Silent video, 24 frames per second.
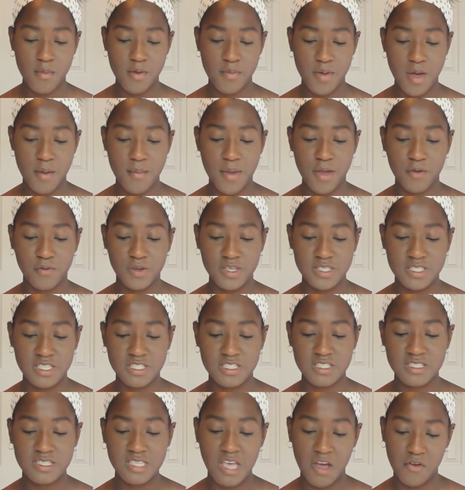about my recent
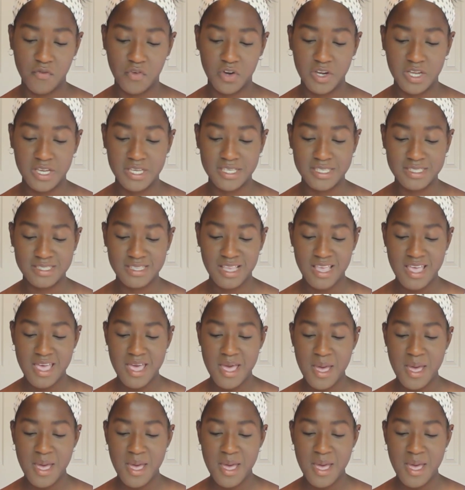discoveries.